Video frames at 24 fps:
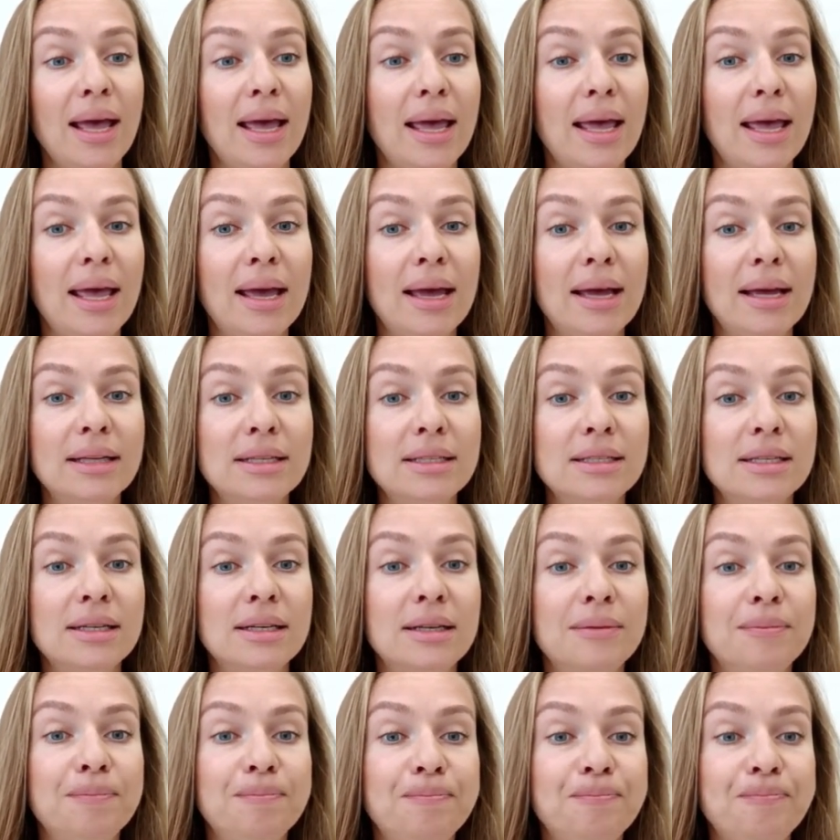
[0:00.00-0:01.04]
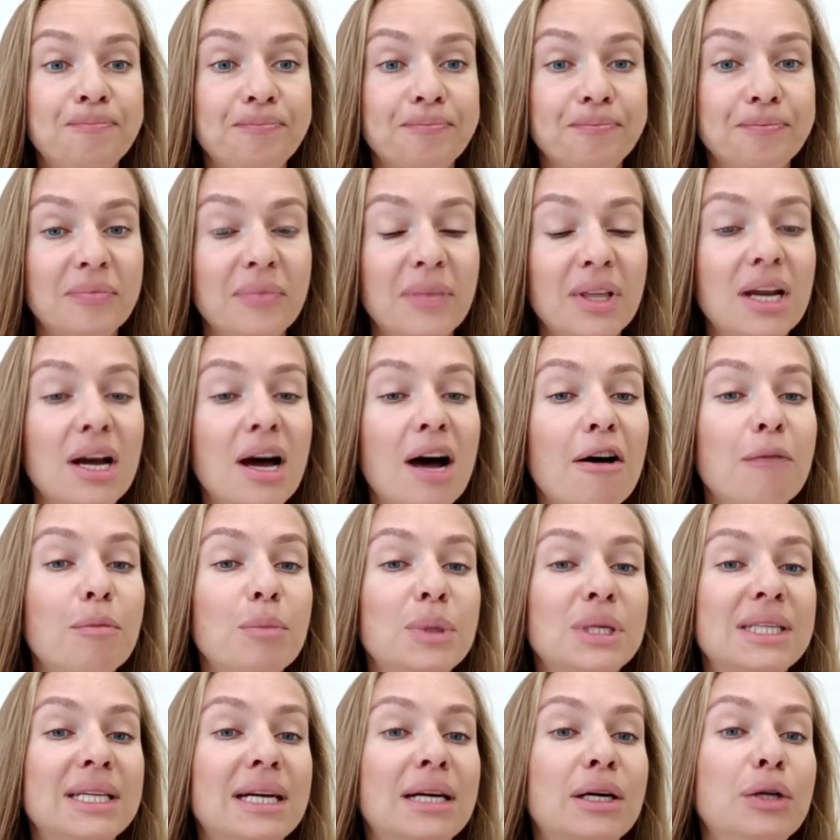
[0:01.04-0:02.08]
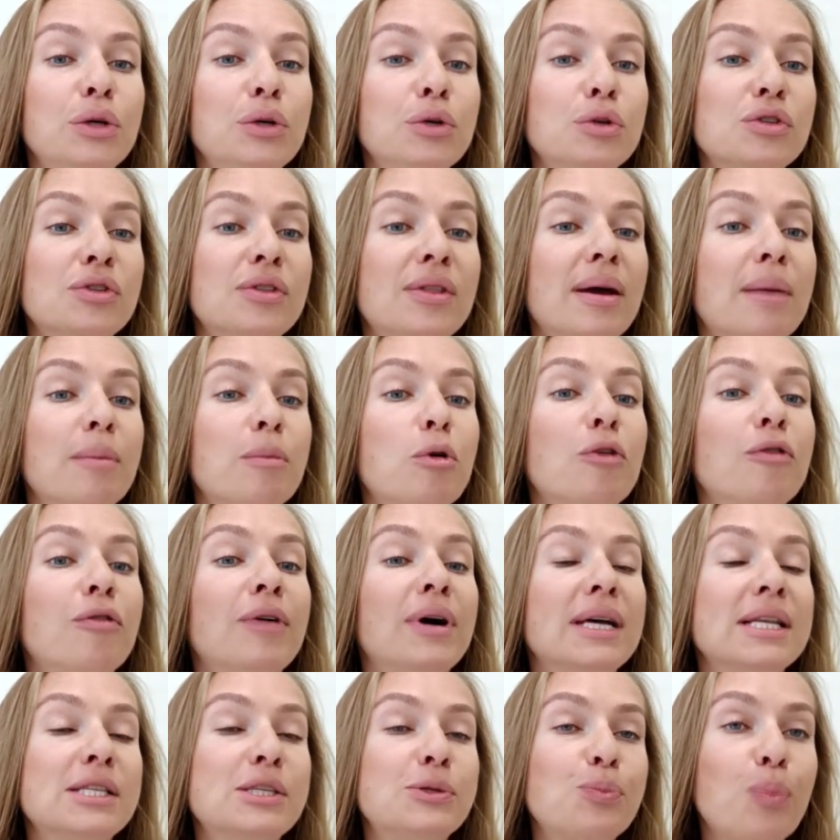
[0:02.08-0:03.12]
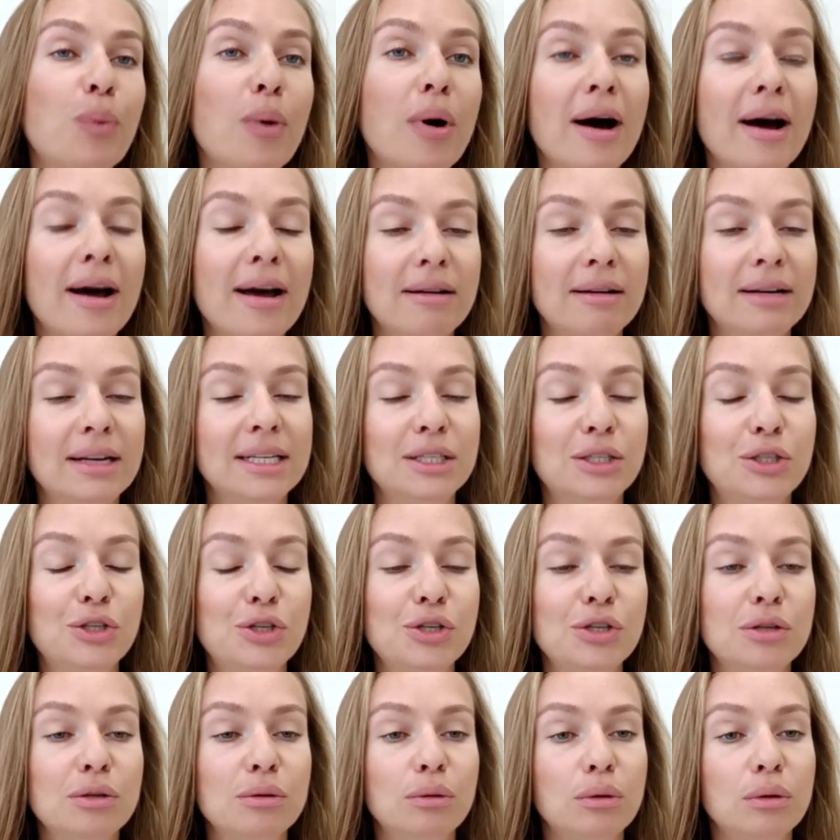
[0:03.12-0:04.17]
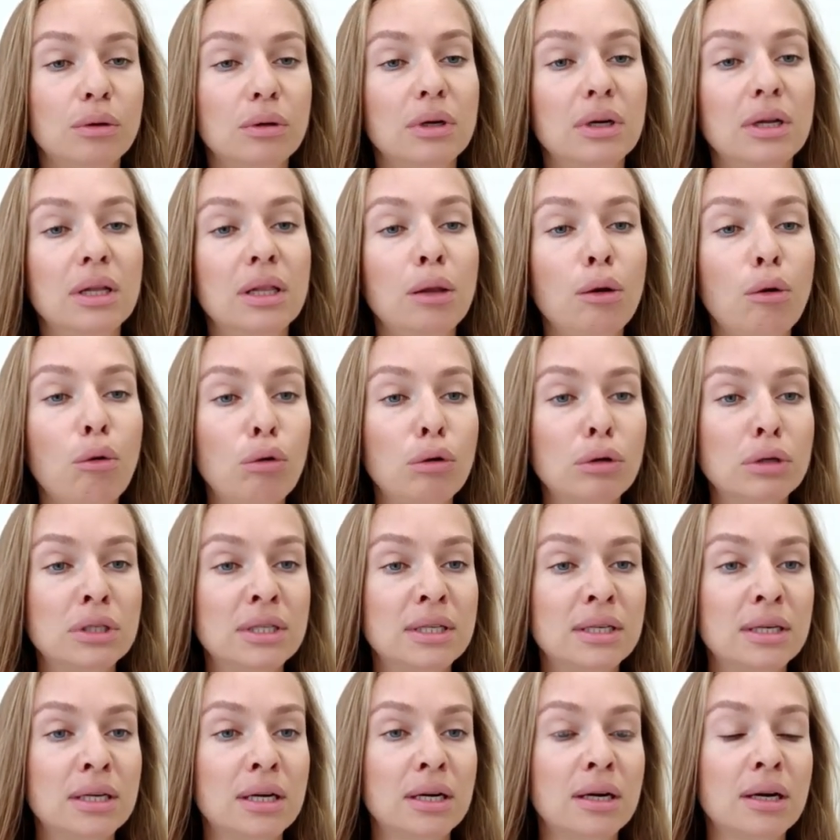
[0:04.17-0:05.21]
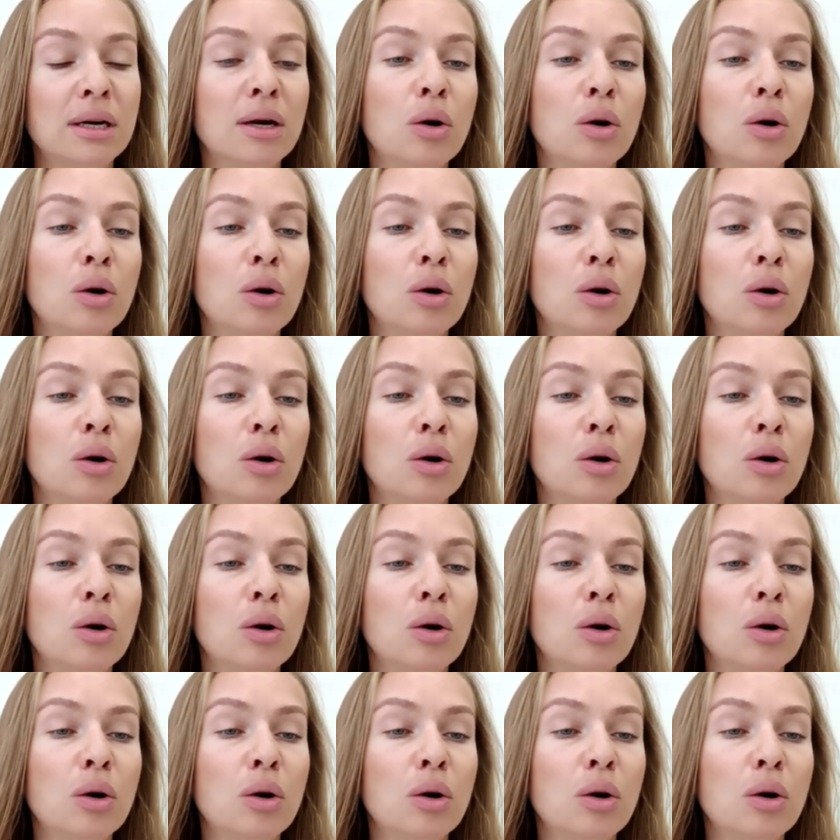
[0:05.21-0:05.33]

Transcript: And the government accused them of conspiring to launder